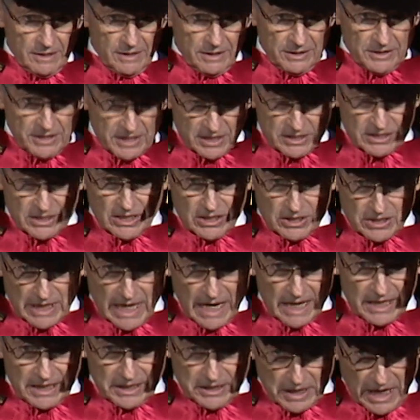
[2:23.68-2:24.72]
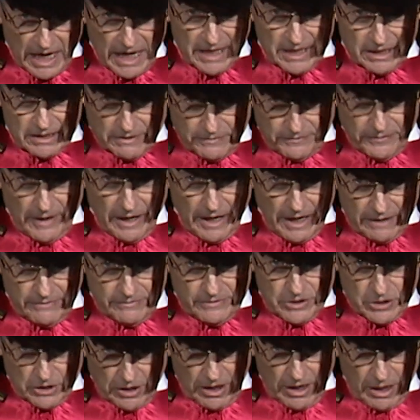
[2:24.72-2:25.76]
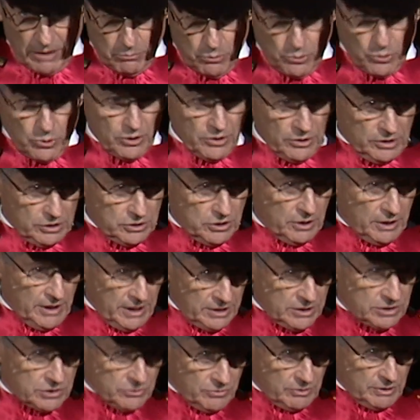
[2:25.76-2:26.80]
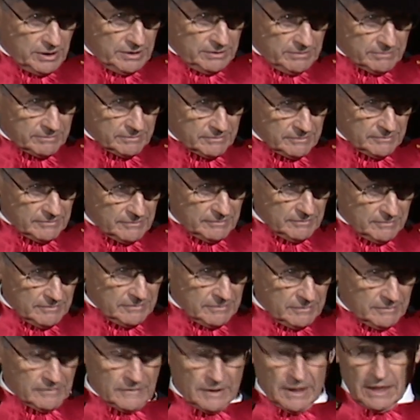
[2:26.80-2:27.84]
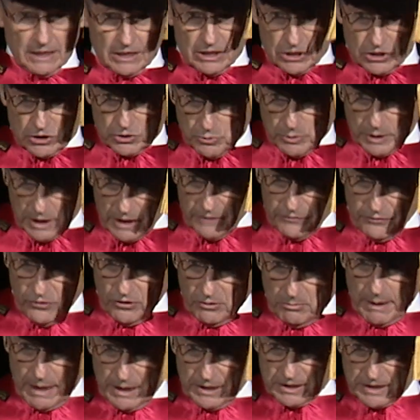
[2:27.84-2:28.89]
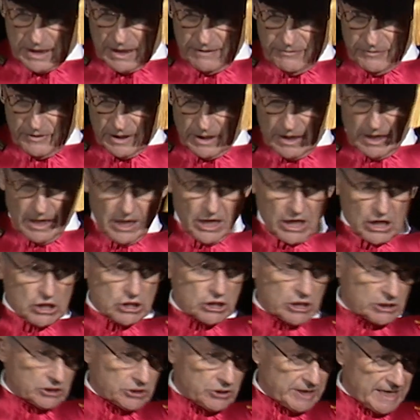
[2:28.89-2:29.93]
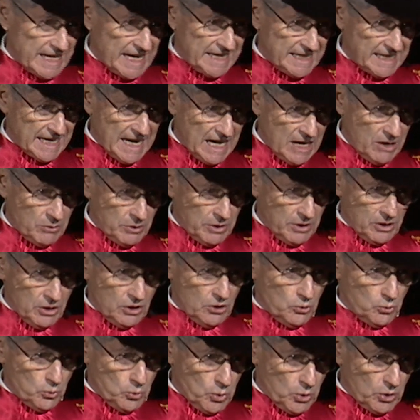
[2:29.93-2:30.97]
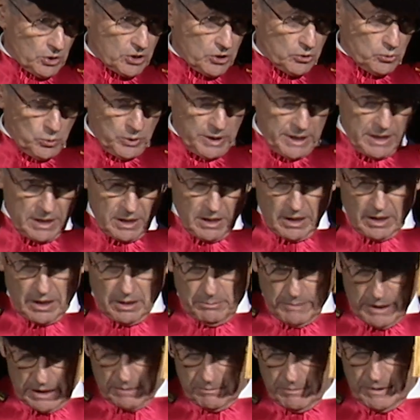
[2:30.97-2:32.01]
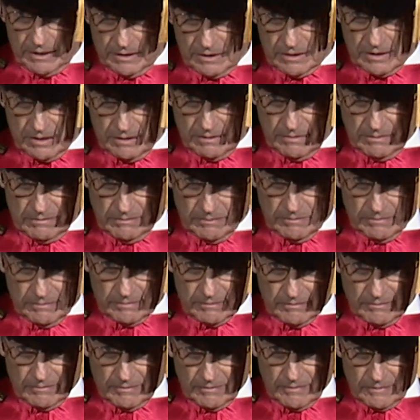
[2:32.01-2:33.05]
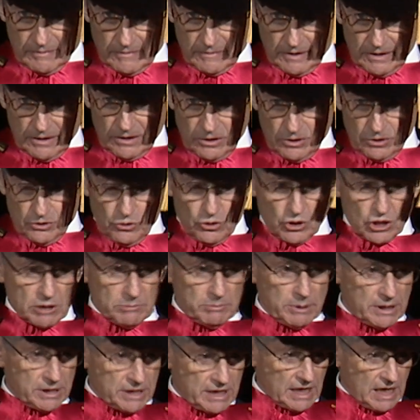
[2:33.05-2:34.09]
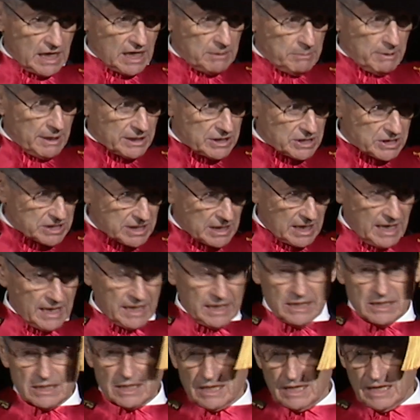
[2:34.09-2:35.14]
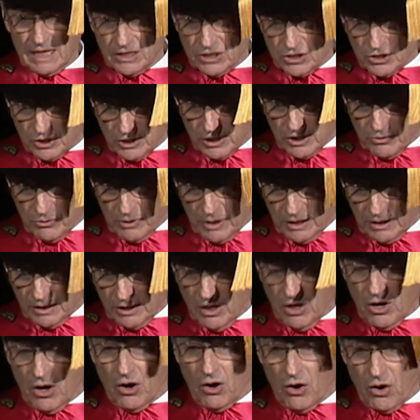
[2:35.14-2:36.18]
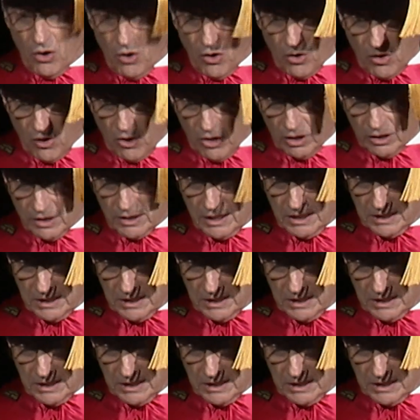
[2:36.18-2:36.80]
This is not a nine to five job world you're entering. It's 24 by 7, 168 hour work week commitment. You should be thinking about science and engineering all the